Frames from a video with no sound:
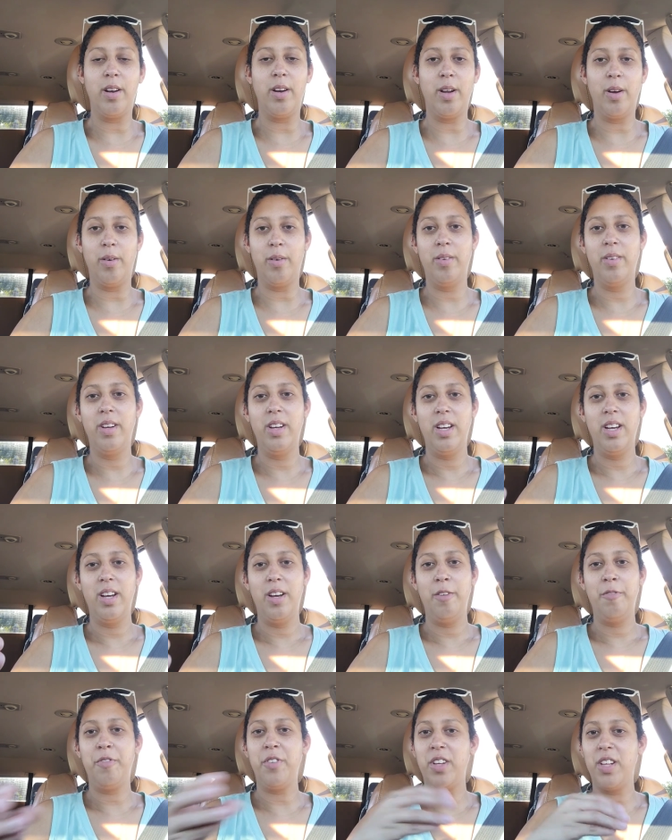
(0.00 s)
don't know,
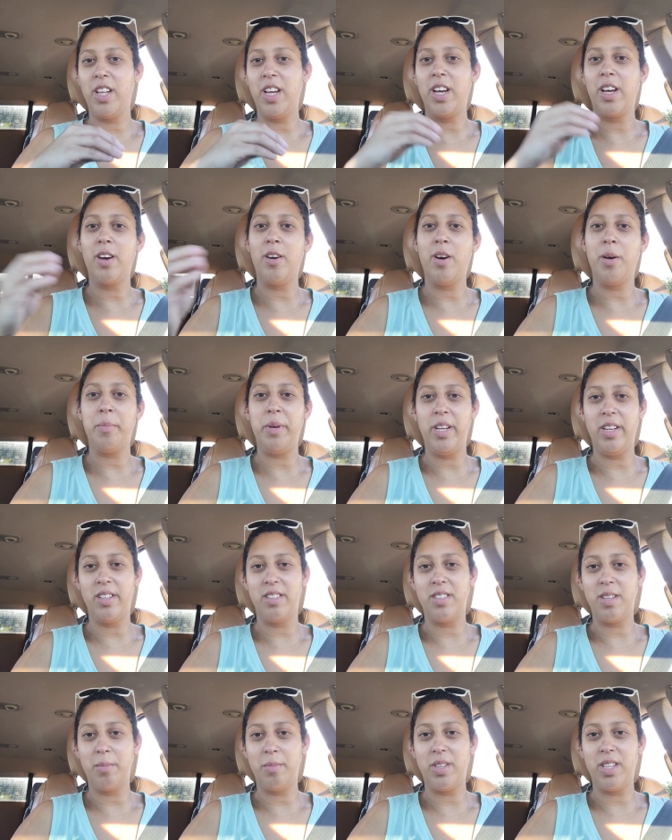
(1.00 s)
feel like, oh, I'm
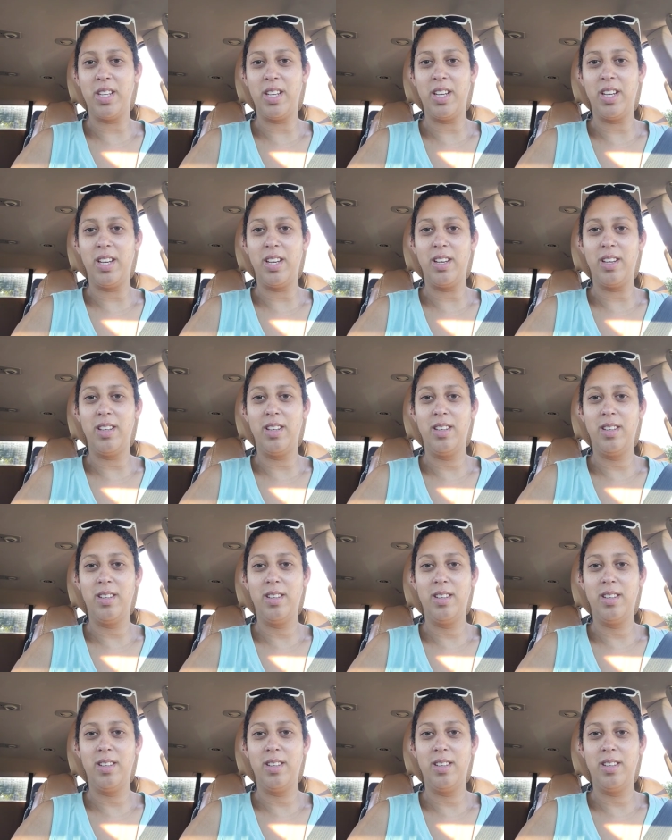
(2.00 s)
eating something,